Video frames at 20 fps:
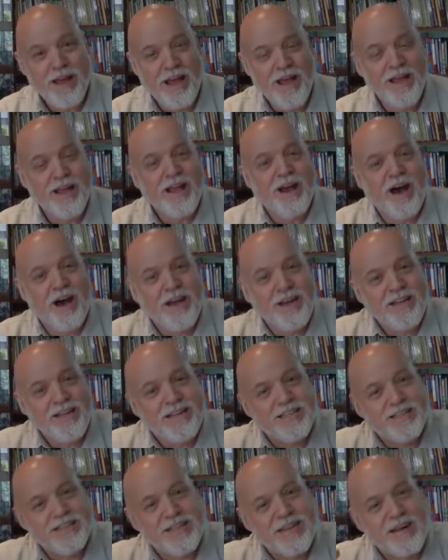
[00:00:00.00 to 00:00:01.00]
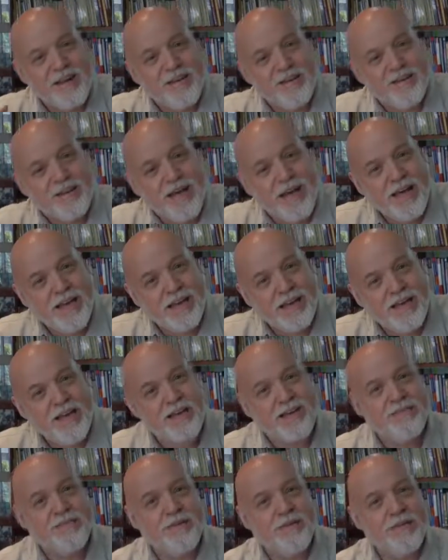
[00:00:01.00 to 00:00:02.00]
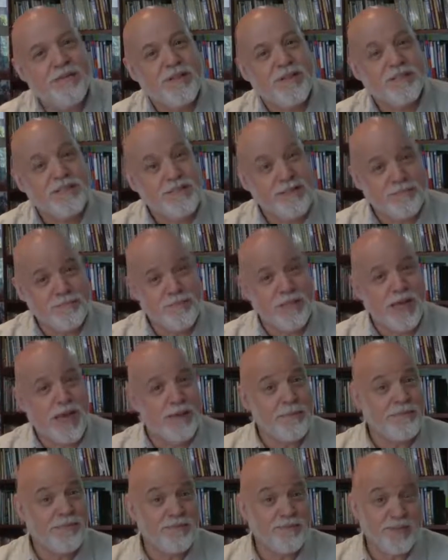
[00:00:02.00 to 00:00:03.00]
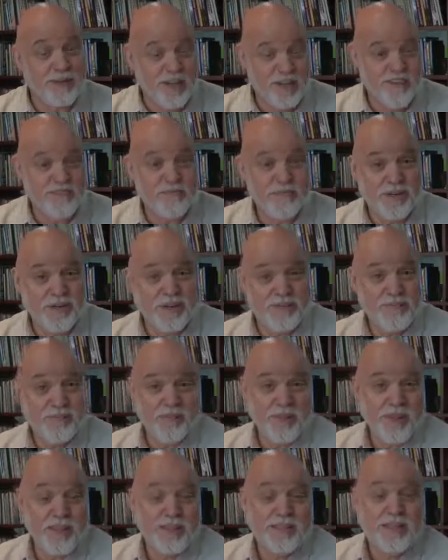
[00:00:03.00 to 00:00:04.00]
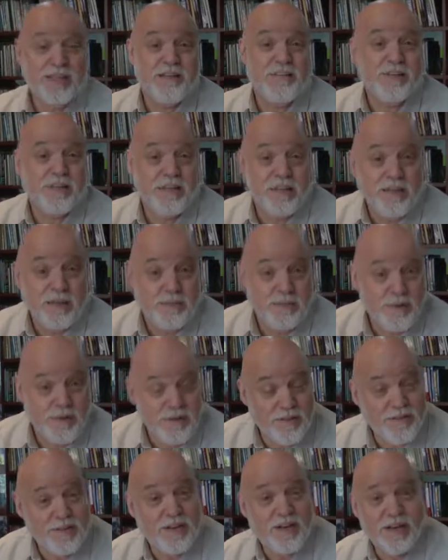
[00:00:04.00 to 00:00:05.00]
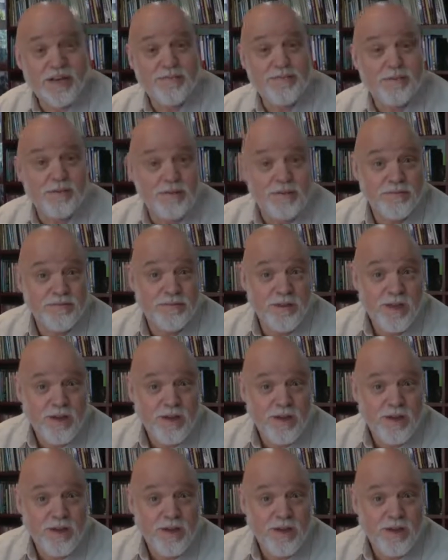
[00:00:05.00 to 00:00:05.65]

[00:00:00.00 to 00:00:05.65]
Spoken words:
And God gets down at a level that sometimes, forgive me, is even deeper than the level